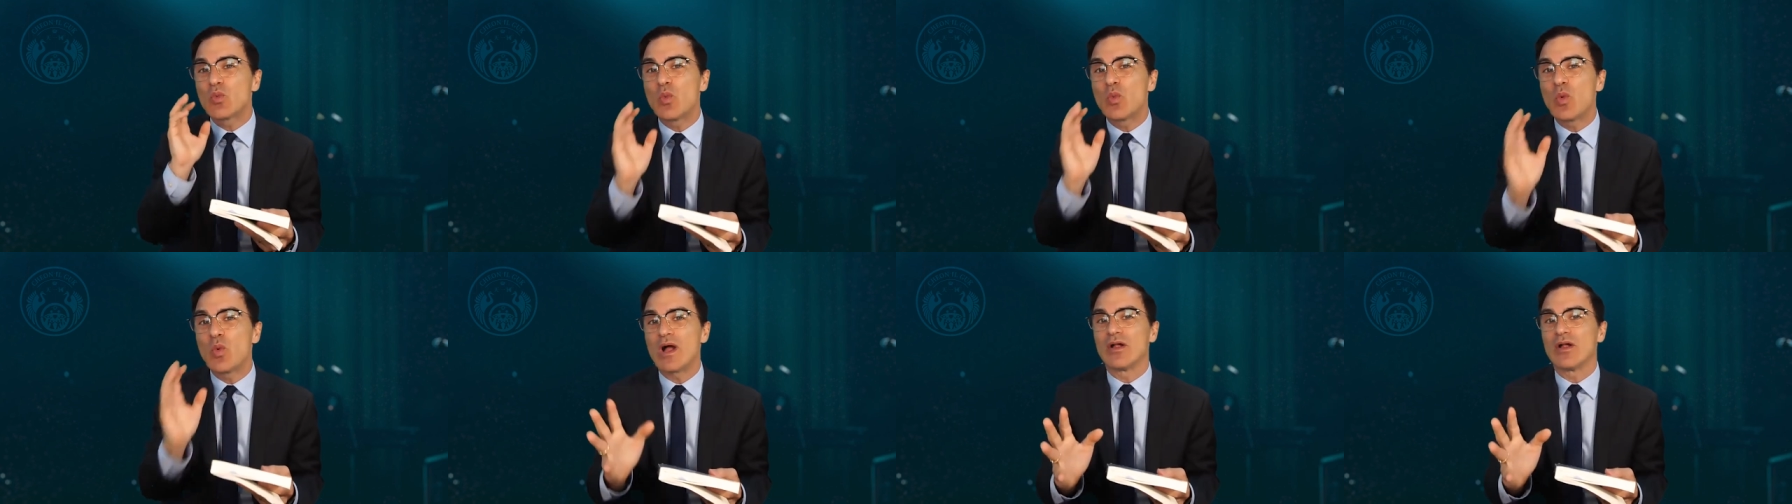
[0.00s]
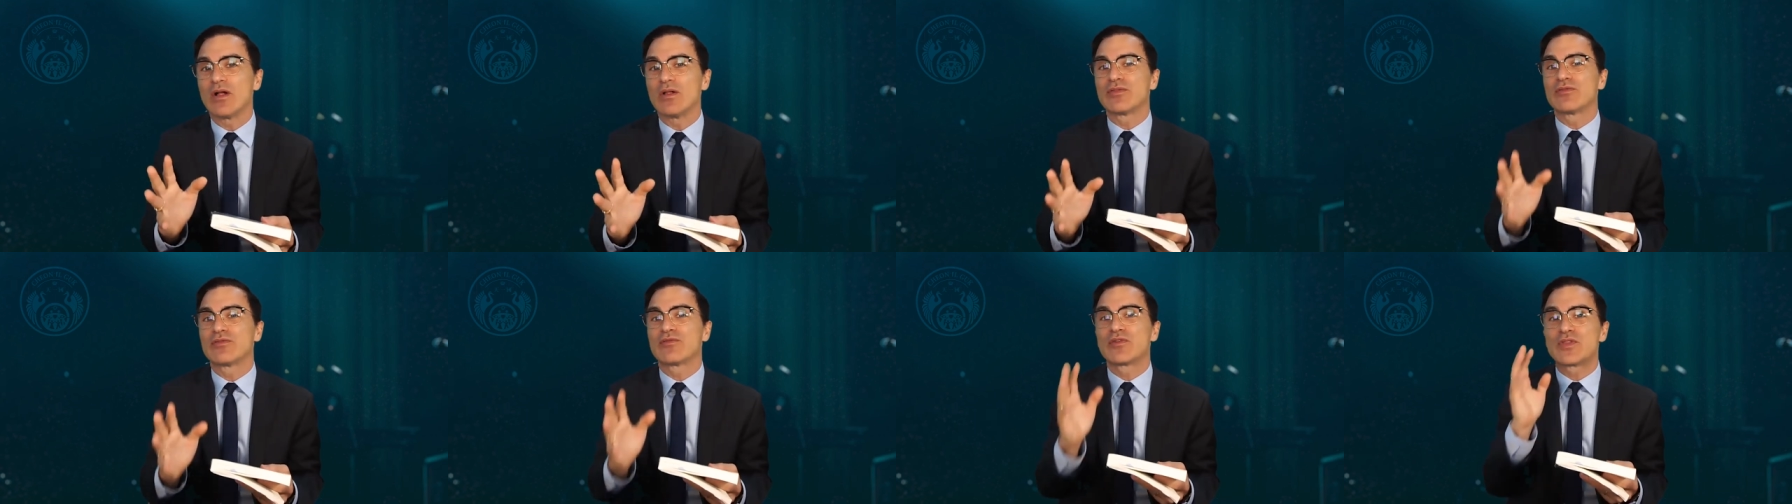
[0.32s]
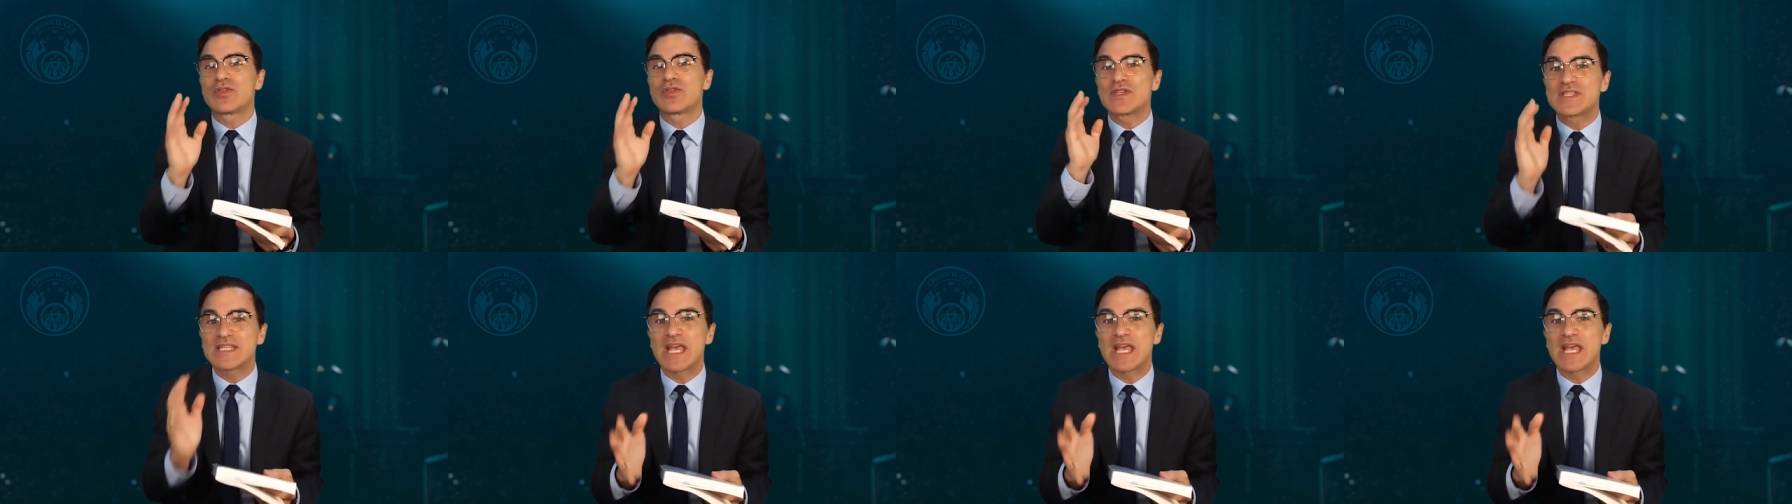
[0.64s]
wealth for
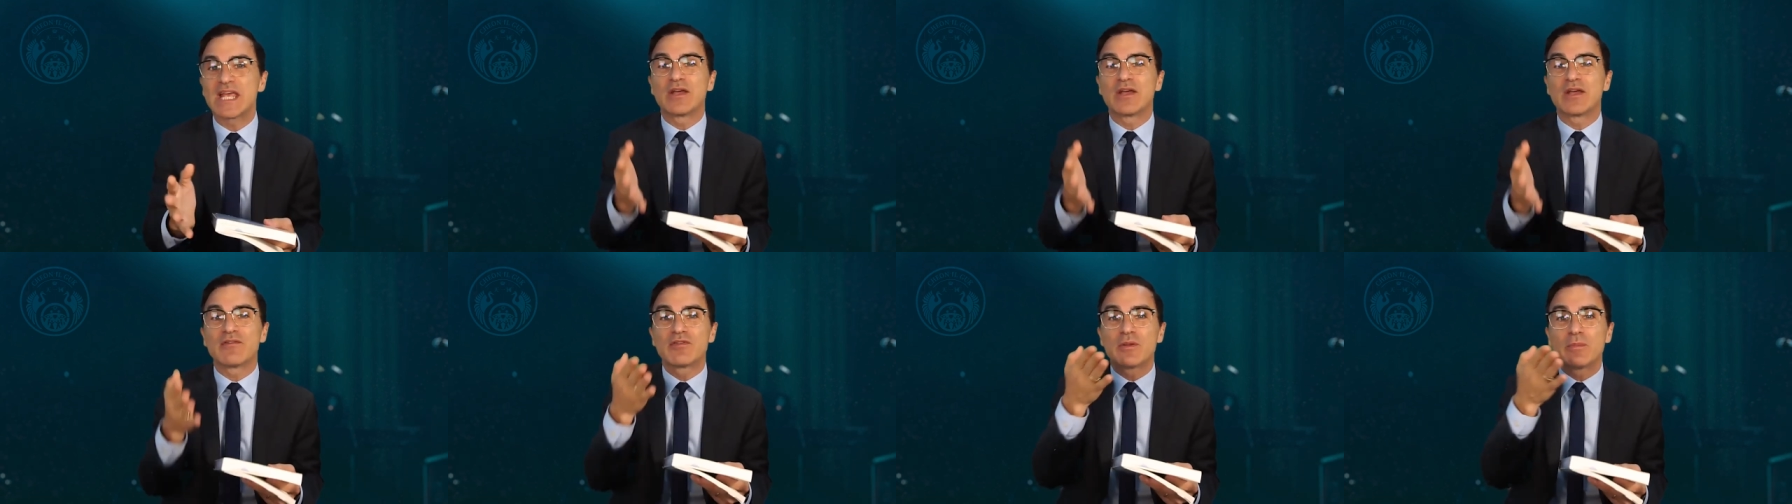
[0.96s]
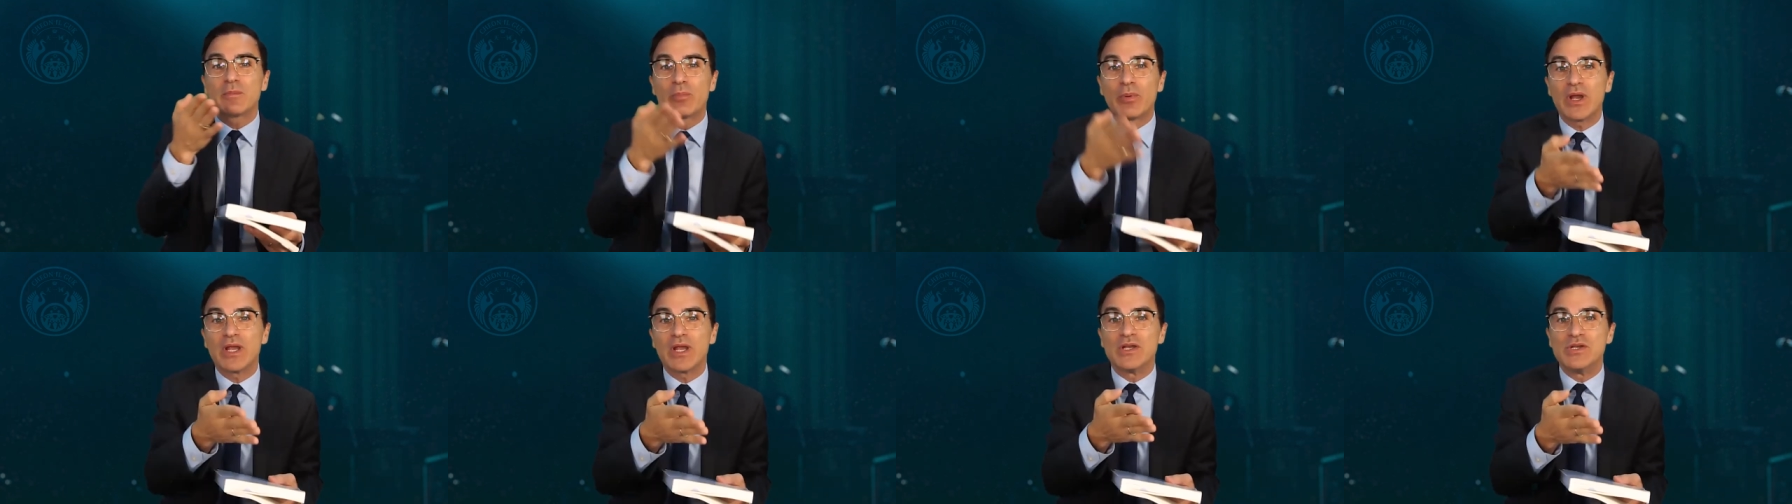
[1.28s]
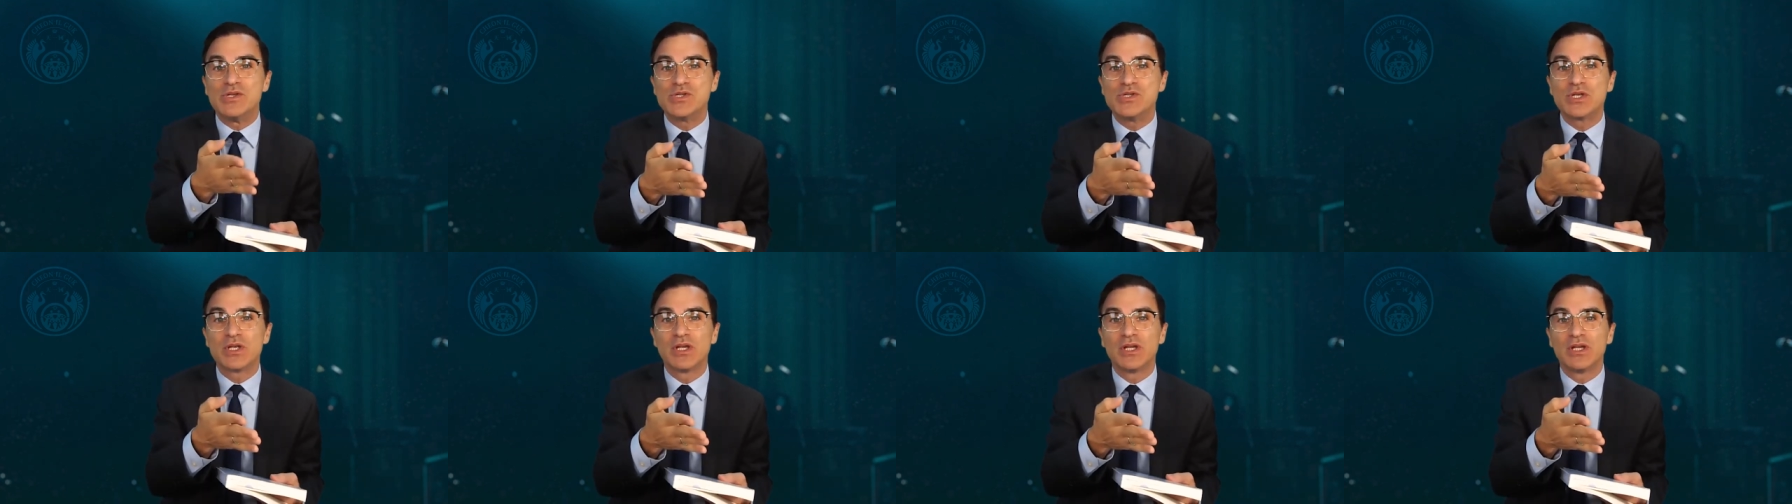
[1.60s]
the sake of the
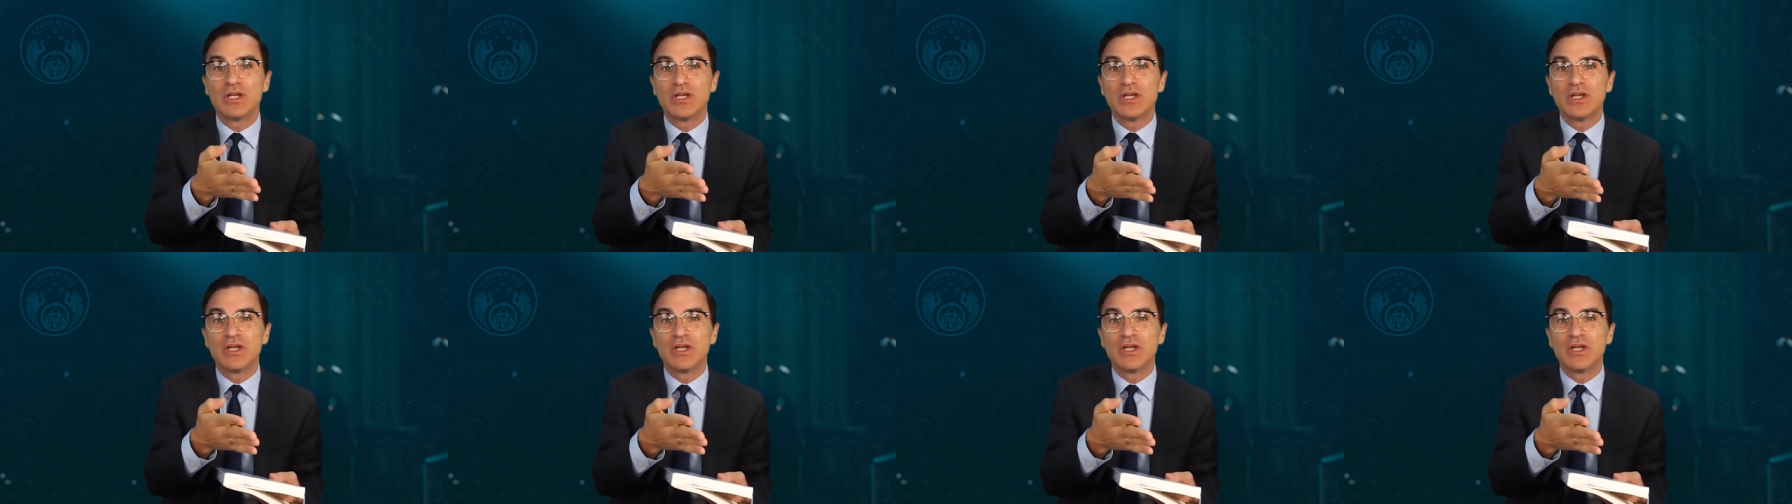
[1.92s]
bridge,